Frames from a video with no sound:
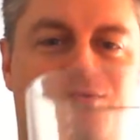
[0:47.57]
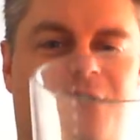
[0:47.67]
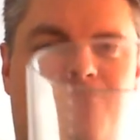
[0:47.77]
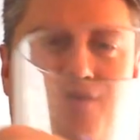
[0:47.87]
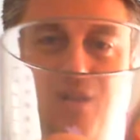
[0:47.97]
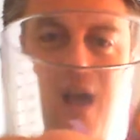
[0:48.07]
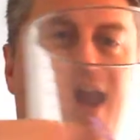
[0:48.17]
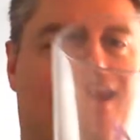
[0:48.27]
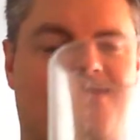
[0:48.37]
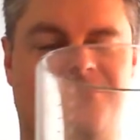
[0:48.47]
whatever the
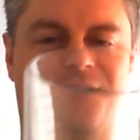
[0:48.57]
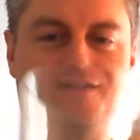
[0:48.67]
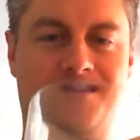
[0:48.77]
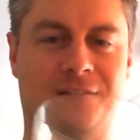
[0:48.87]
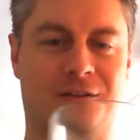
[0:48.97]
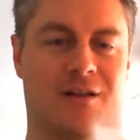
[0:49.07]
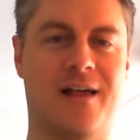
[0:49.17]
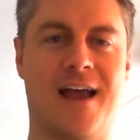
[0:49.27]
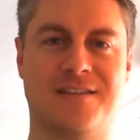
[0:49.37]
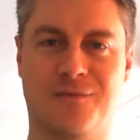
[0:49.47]
line is on the on the
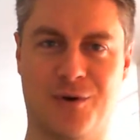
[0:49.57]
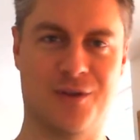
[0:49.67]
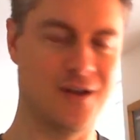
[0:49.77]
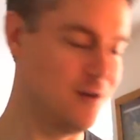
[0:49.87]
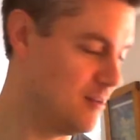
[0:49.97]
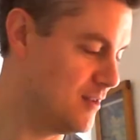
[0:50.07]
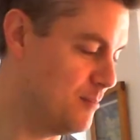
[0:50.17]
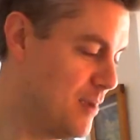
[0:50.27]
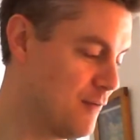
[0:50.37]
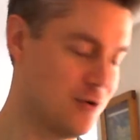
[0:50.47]
glass of where the the
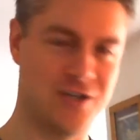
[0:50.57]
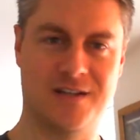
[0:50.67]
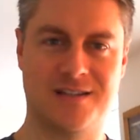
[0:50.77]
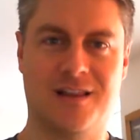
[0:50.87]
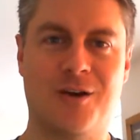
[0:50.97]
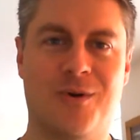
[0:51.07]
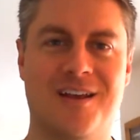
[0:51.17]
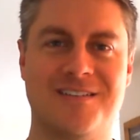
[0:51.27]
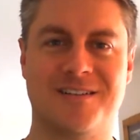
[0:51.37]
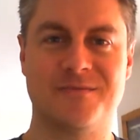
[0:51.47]
beverage is, the liquid
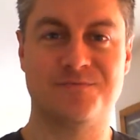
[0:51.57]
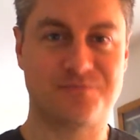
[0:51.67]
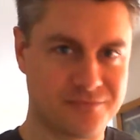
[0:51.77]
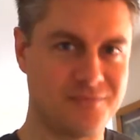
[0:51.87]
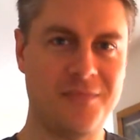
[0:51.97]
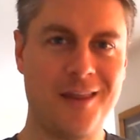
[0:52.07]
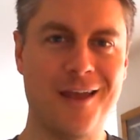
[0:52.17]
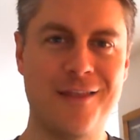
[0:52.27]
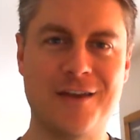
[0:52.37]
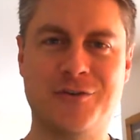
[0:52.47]
is,
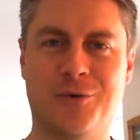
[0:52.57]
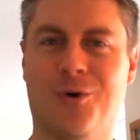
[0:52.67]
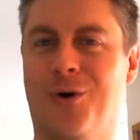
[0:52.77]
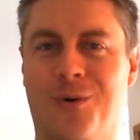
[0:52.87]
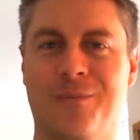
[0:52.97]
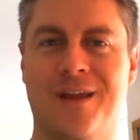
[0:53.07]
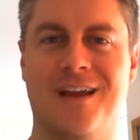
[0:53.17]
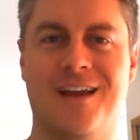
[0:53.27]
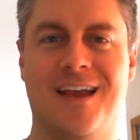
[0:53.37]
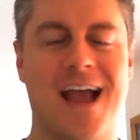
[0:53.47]
that's your roll.
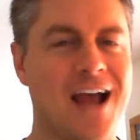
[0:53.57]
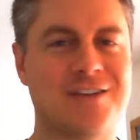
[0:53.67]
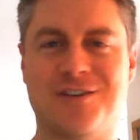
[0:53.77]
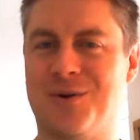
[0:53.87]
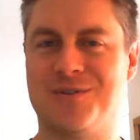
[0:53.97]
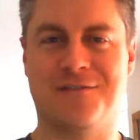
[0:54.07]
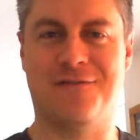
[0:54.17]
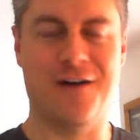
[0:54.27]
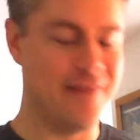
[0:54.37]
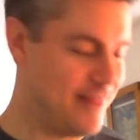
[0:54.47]
I just thought it was a
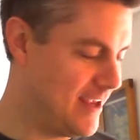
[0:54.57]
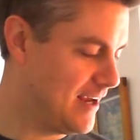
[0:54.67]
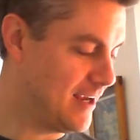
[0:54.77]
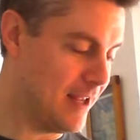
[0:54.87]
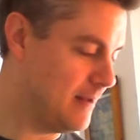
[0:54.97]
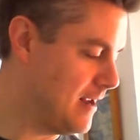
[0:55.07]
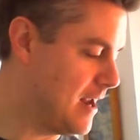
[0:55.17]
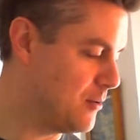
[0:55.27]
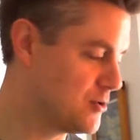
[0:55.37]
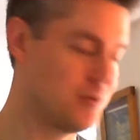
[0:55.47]
fun thing, and,
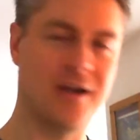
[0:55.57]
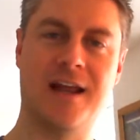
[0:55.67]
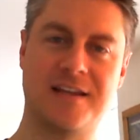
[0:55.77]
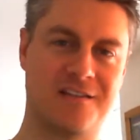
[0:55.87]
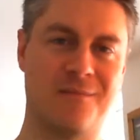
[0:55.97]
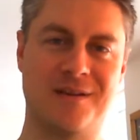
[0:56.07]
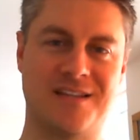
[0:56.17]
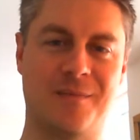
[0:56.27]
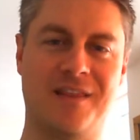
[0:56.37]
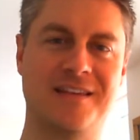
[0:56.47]
and it was really nice of him to
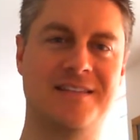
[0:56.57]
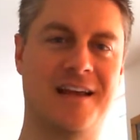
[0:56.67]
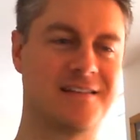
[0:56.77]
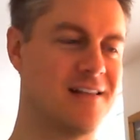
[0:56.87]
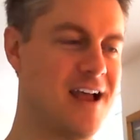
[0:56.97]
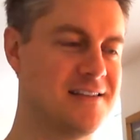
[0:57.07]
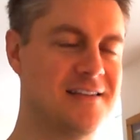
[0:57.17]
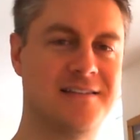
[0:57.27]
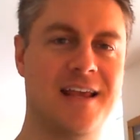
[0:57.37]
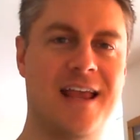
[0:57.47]
send me these nice
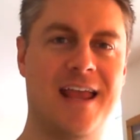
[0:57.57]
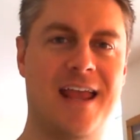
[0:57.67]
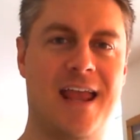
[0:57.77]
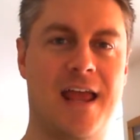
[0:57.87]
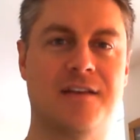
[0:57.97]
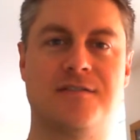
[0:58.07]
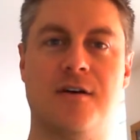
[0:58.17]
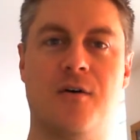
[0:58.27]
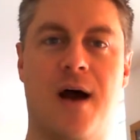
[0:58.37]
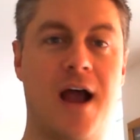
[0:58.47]
glasses. And
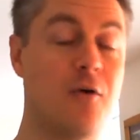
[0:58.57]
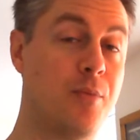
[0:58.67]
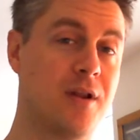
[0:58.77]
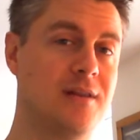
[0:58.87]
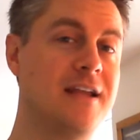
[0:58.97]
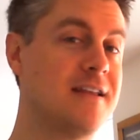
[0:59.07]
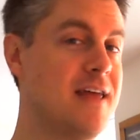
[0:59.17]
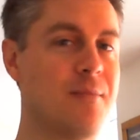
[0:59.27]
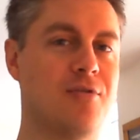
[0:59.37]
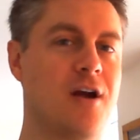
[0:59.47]
so I will put a link to
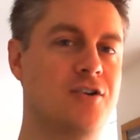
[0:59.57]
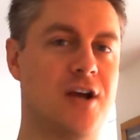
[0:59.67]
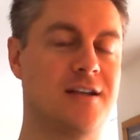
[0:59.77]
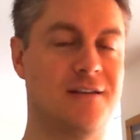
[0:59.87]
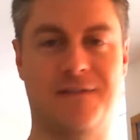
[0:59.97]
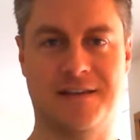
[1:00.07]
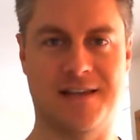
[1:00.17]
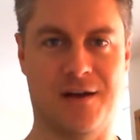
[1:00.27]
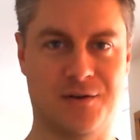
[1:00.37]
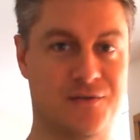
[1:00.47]
that project if this
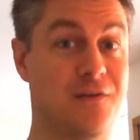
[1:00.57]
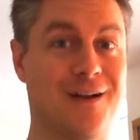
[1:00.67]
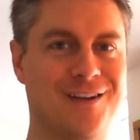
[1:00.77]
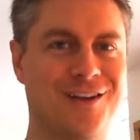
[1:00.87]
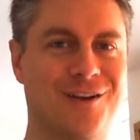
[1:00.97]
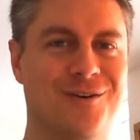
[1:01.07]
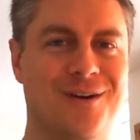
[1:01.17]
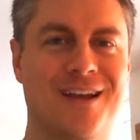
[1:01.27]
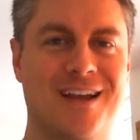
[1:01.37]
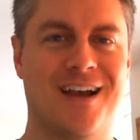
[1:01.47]
sounds fun to you
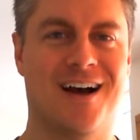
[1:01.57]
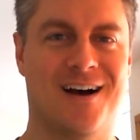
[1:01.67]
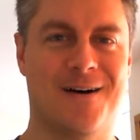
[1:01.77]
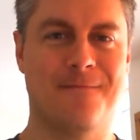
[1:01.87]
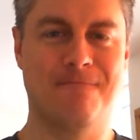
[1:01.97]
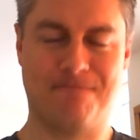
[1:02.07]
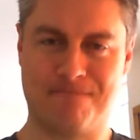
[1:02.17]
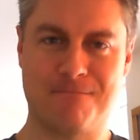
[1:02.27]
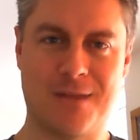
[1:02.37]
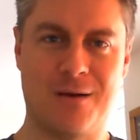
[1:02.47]
um,
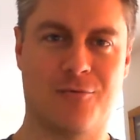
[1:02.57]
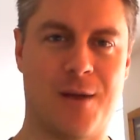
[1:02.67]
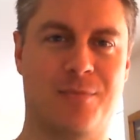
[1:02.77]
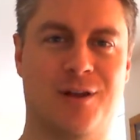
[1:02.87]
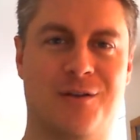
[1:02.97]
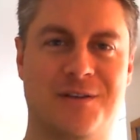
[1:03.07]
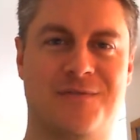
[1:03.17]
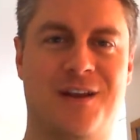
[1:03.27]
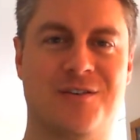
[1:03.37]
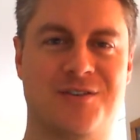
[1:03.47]
right below this
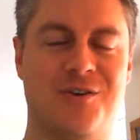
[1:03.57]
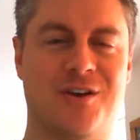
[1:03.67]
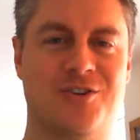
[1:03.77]
video so you can